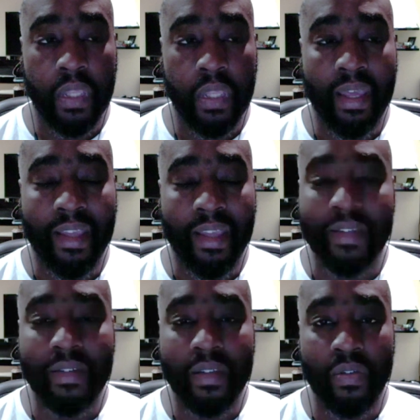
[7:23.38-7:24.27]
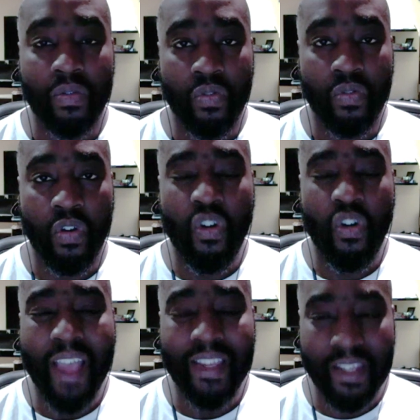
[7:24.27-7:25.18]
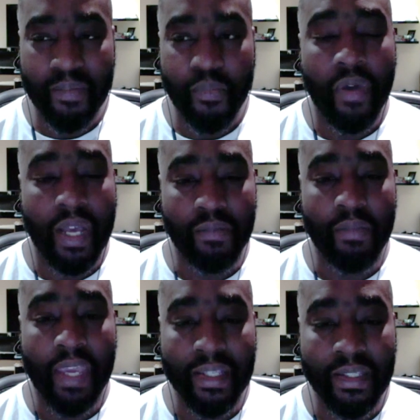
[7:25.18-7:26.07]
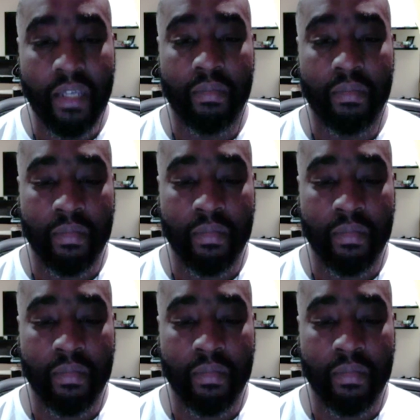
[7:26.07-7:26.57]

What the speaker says: is as simple as it may seem.